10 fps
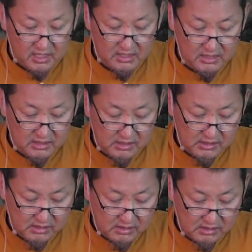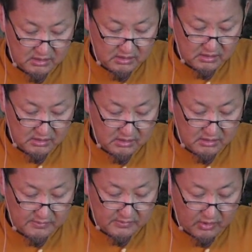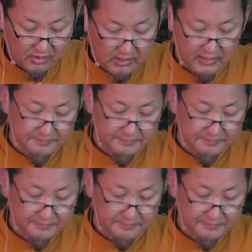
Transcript: Okay.